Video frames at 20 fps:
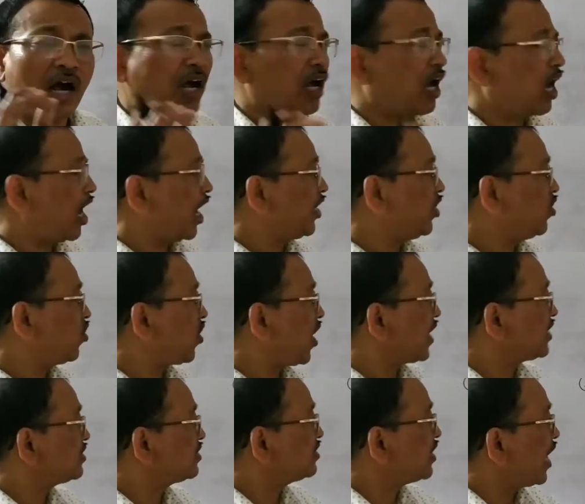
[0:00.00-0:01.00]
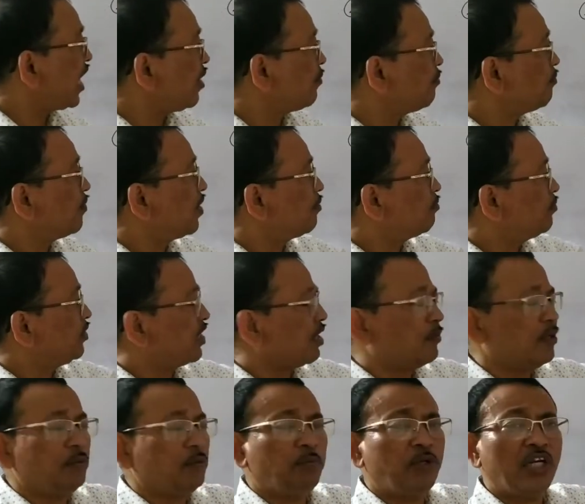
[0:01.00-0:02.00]
hydrolyze them,
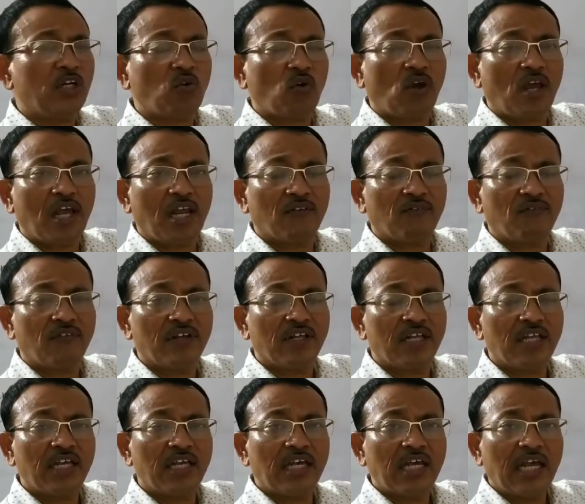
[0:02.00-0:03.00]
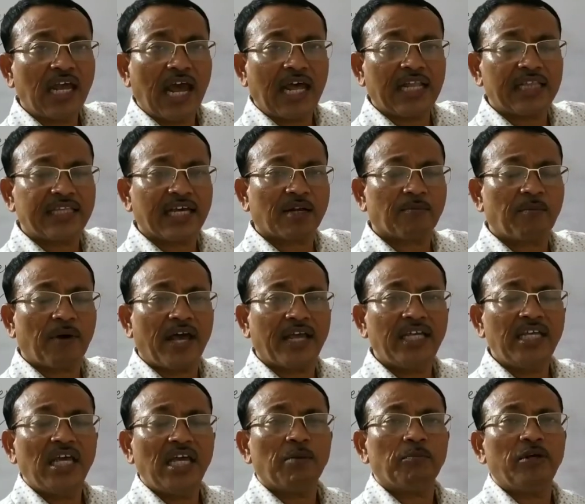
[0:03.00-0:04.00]
vitamin B12, and
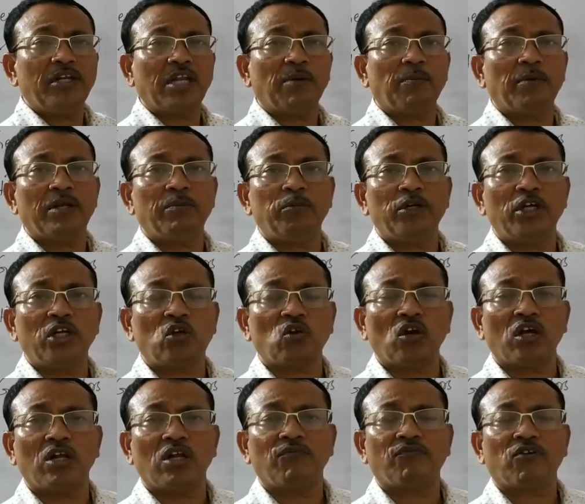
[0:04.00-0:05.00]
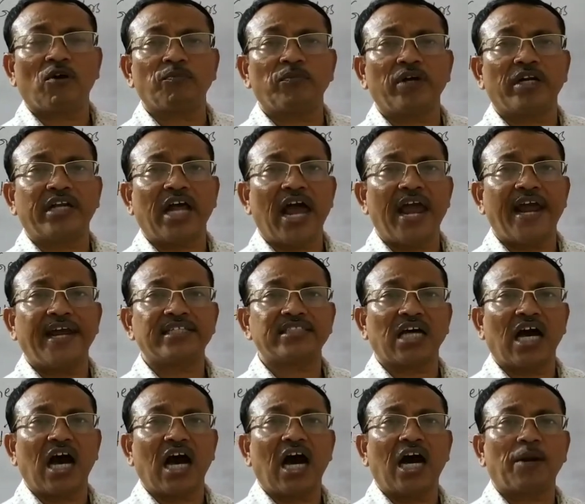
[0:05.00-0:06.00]
thereby vitamin B12 from the diets
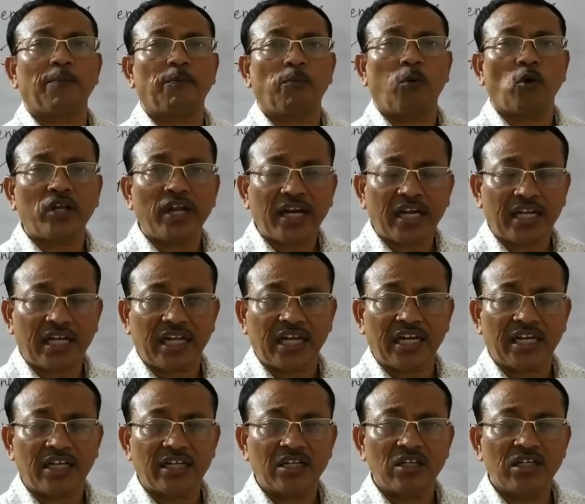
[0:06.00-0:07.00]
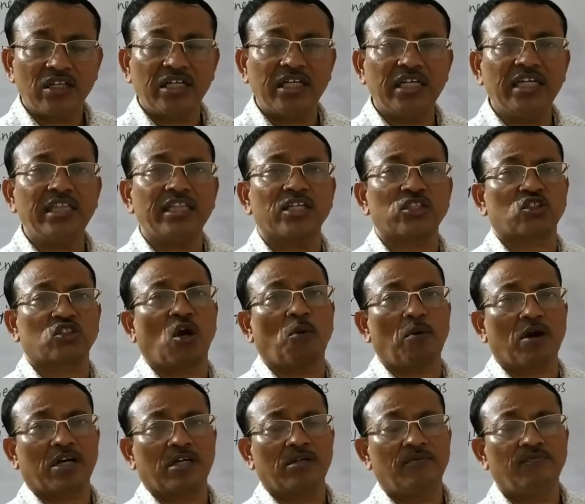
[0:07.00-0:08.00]
are protected in the
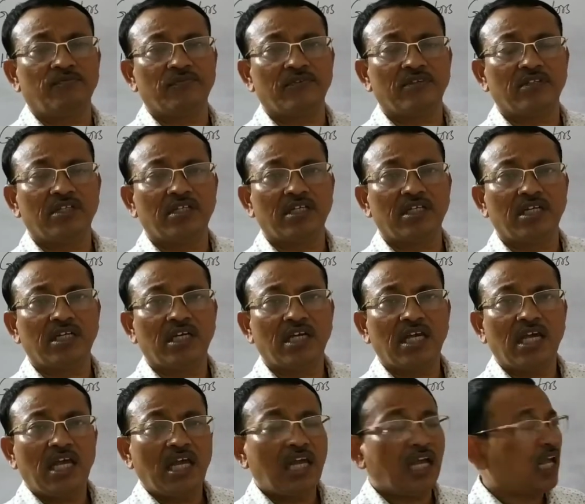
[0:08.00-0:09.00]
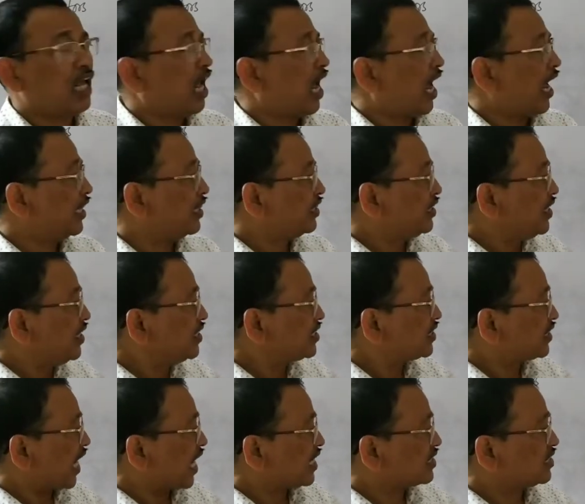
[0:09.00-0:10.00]
stomach. And this
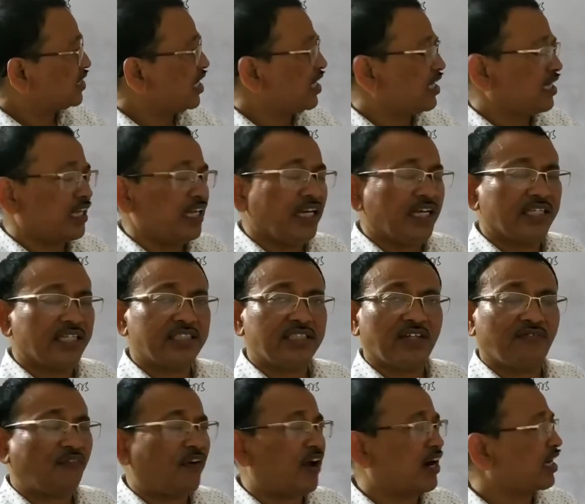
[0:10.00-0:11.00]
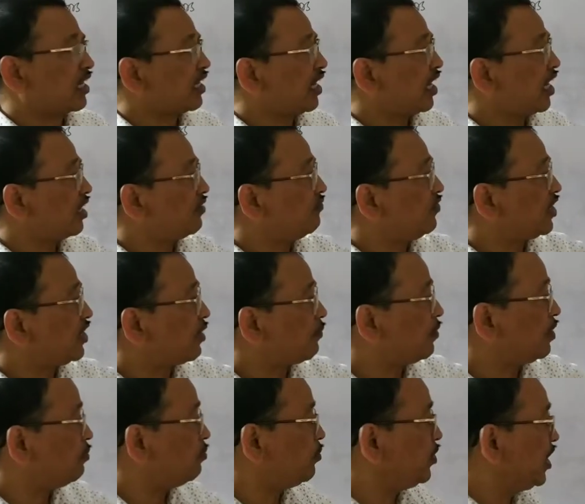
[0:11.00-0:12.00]
caseal intrinsic factor,
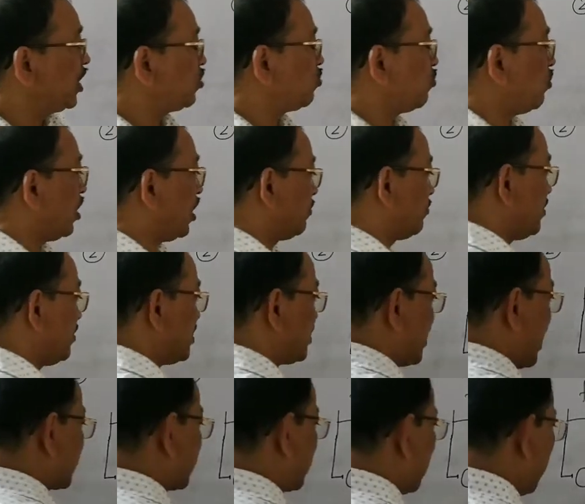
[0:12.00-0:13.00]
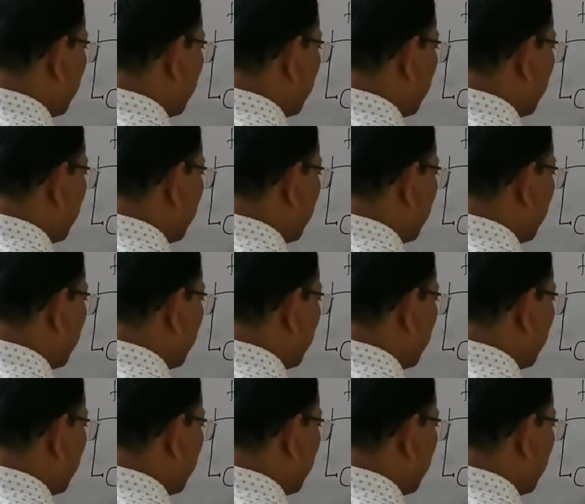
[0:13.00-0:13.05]
vitamin B12, this caseal